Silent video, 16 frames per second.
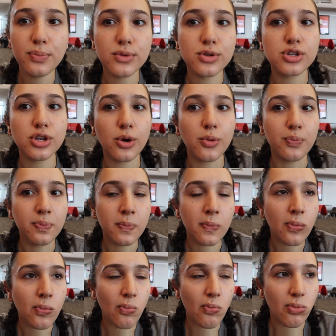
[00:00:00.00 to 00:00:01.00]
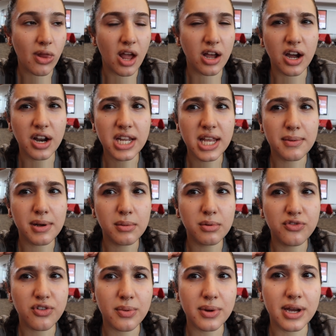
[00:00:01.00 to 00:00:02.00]
So I got an email
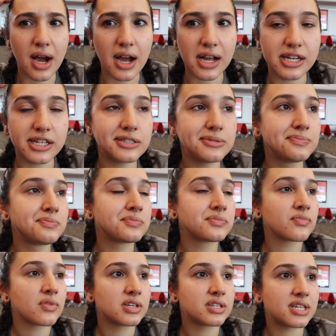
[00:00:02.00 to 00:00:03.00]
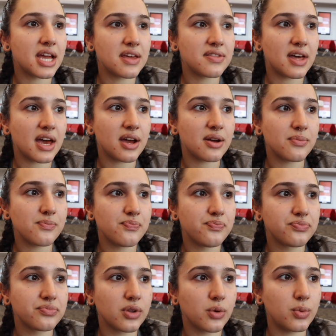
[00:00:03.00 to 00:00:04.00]
before we got here saying that
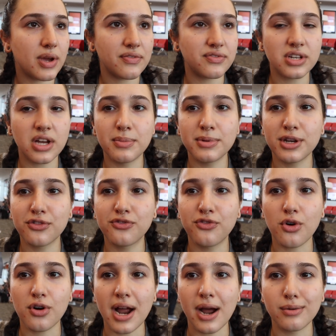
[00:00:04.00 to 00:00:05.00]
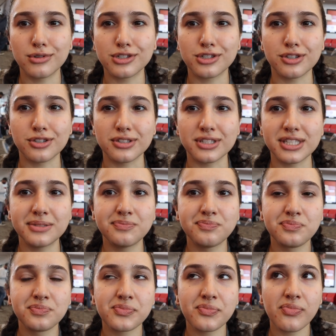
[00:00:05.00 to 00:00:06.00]
we have to come here four hours early.
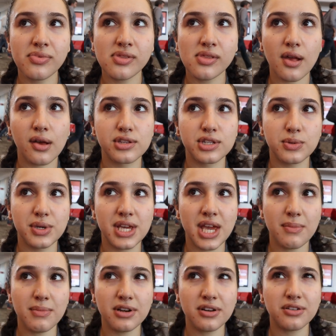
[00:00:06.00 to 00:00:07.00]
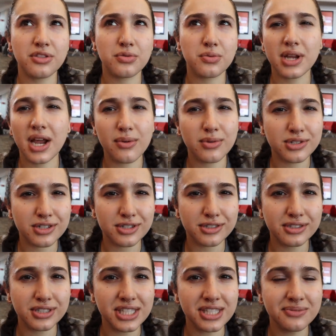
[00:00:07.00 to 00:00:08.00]
So we came here three hours
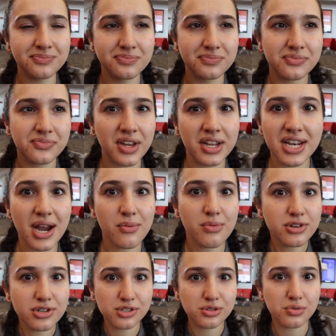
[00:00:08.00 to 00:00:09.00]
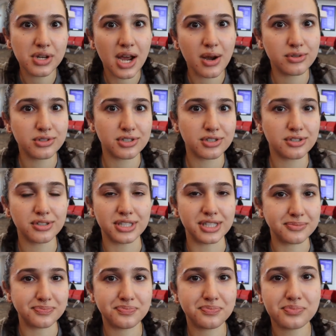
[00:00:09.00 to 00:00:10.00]
early and now we're just three hours early.
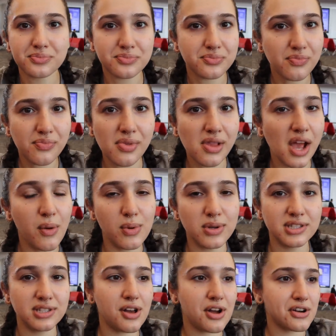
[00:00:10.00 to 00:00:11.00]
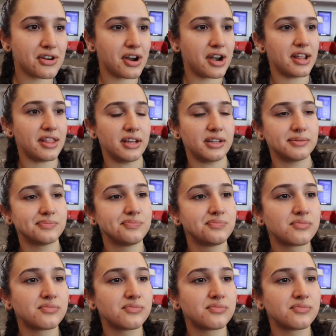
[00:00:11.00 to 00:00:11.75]
It wasn't long or anything.